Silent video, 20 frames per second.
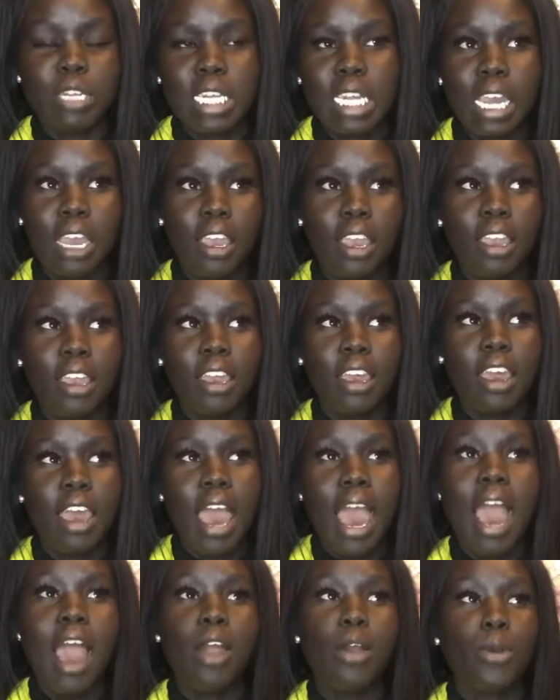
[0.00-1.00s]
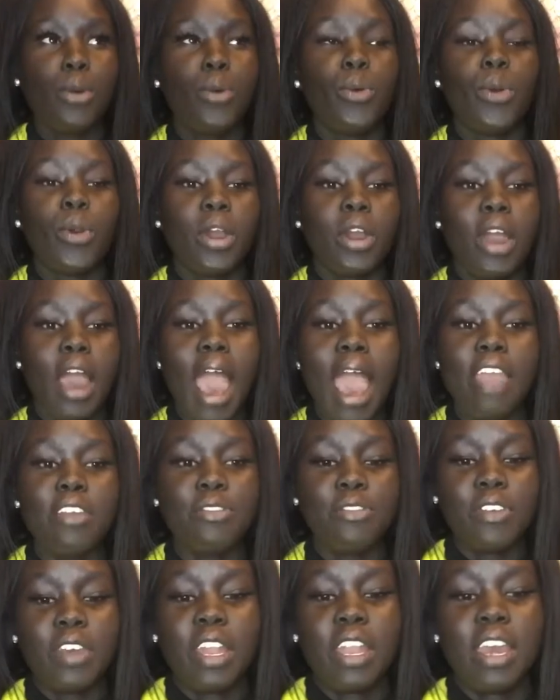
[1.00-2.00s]
see how I
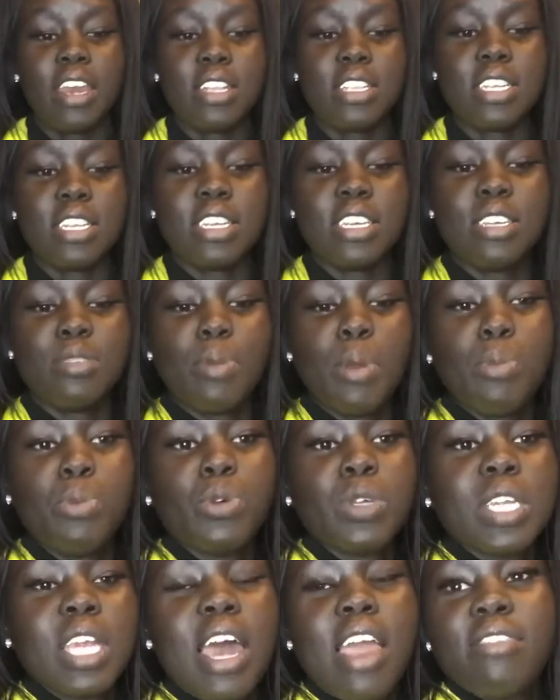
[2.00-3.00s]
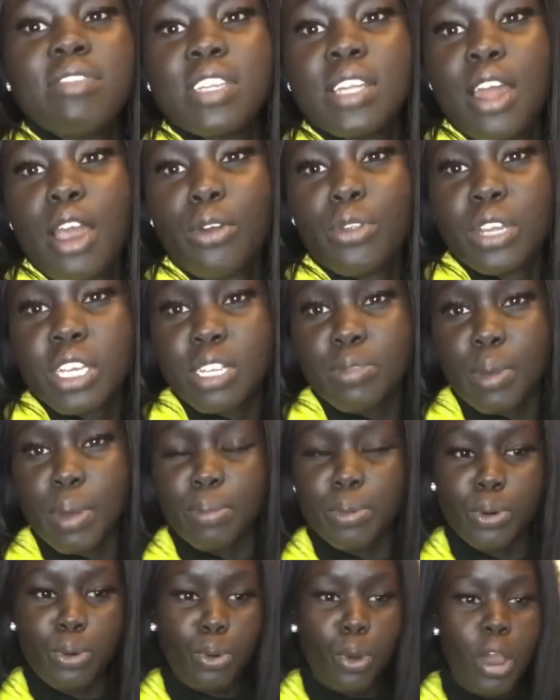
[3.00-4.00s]
fit into these people's lives and how these
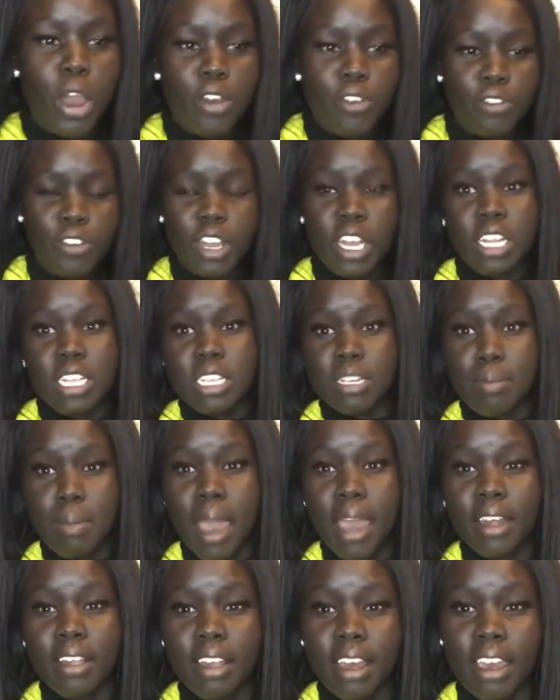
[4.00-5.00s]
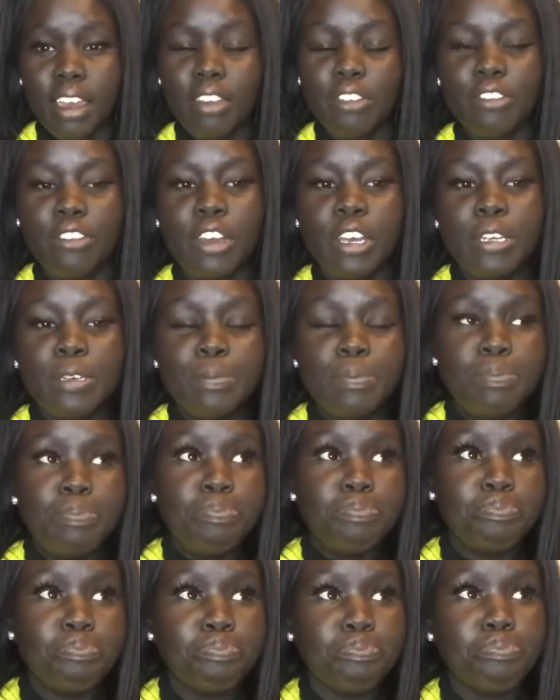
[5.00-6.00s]
people fit into my life.
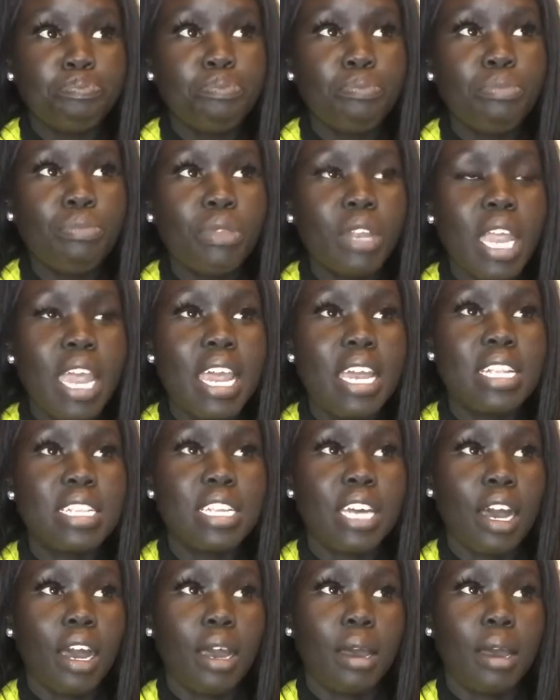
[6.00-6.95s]
And